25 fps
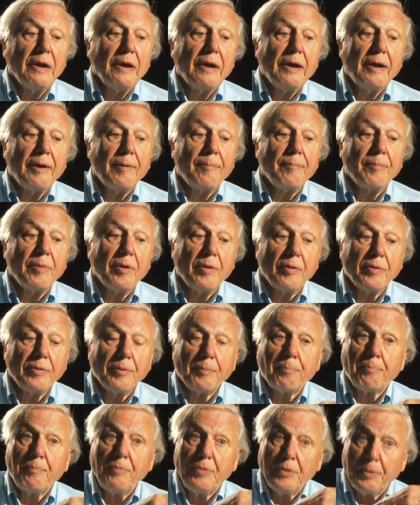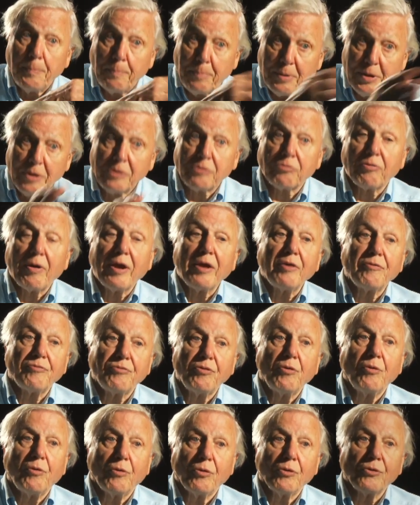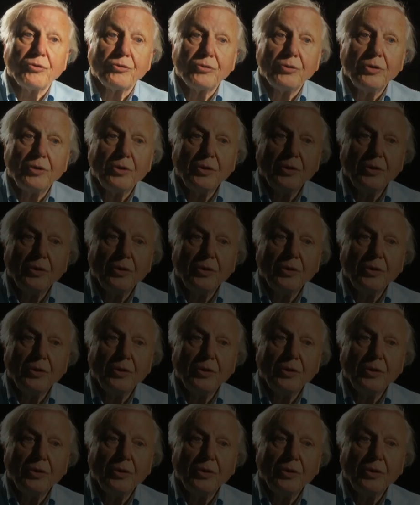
the birth rate falls.